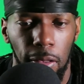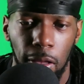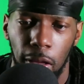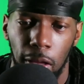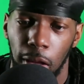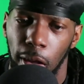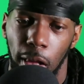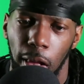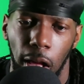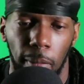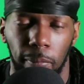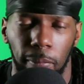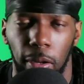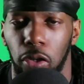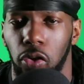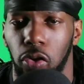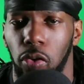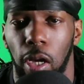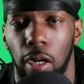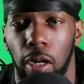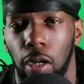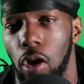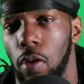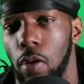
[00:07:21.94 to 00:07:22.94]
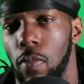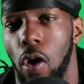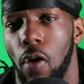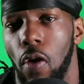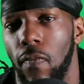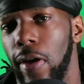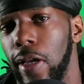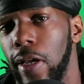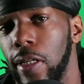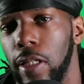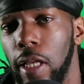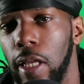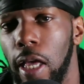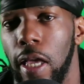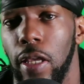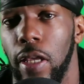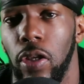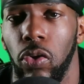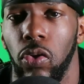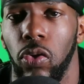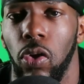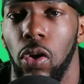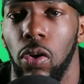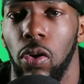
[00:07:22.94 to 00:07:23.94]
I'm not trying to come off as that,
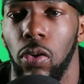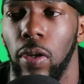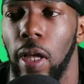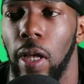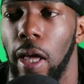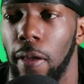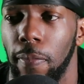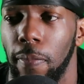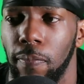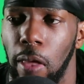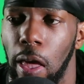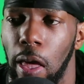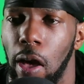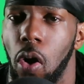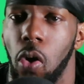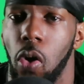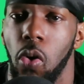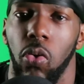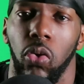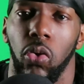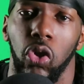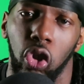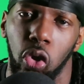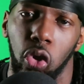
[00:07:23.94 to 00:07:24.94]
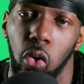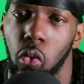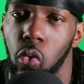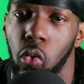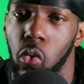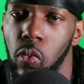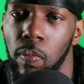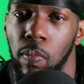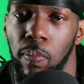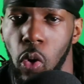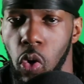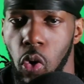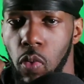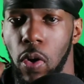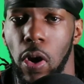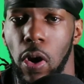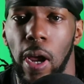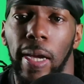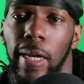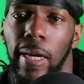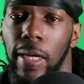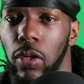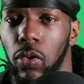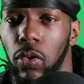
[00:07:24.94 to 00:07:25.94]
that old school boomer
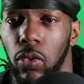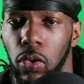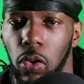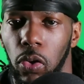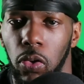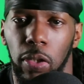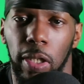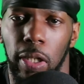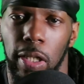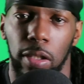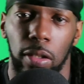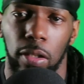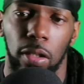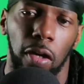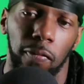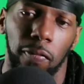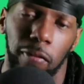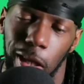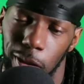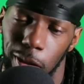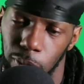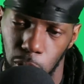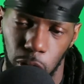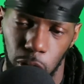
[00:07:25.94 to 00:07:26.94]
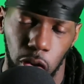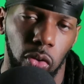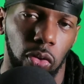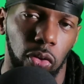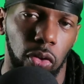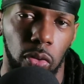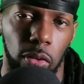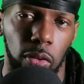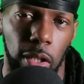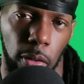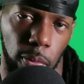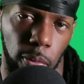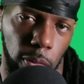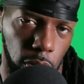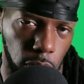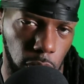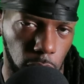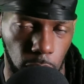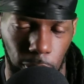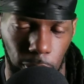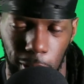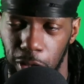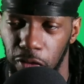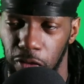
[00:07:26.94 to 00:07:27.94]
hater and all that stuff. That's what you do. That's what you do.
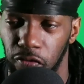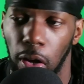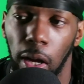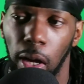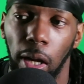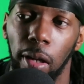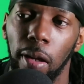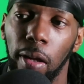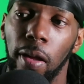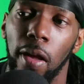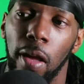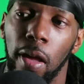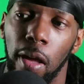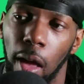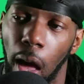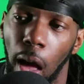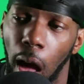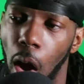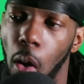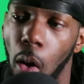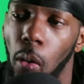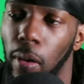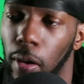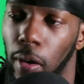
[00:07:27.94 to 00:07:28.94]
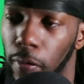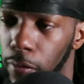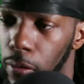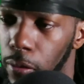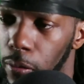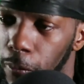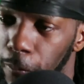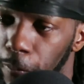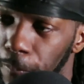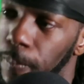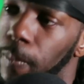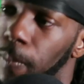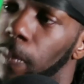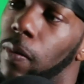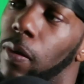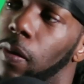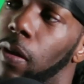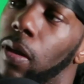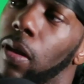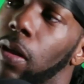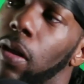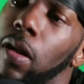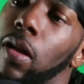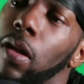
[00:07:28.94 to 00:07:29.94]
That's fine. However,
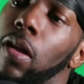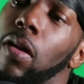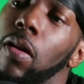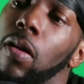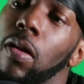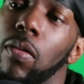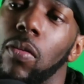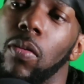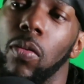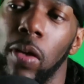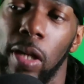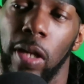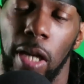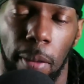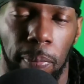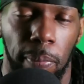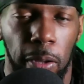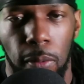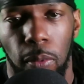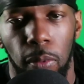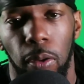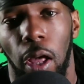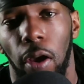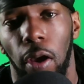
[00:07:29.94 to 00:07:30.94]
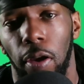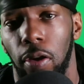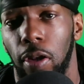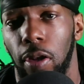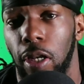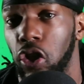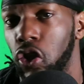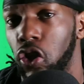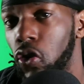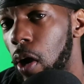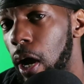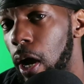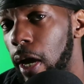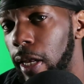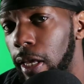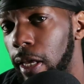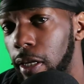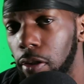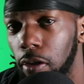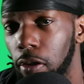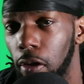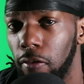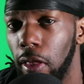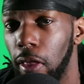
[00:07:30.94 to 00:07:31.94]
you got people out here that's trying that stuff,
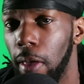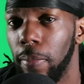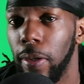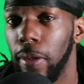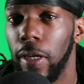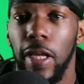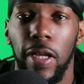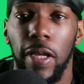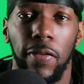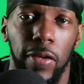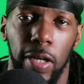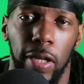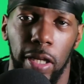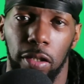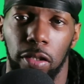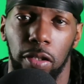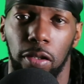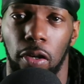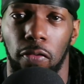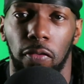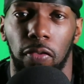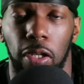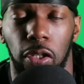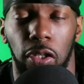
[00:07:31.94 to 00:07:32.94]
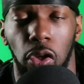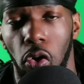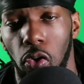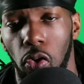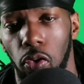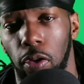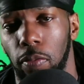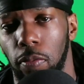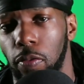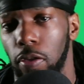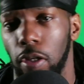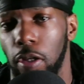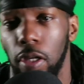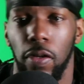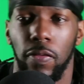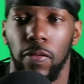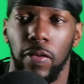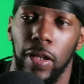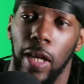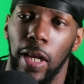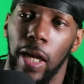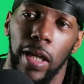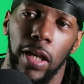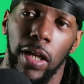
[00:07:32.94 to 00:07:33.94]
that believe in that stuff, that's hurting themselves and not
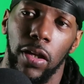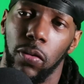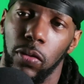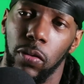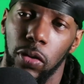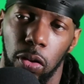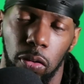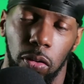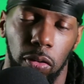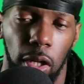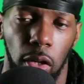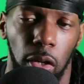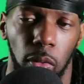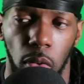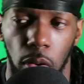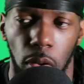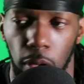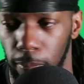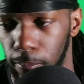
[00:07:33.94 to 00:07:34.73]
getting the results they want.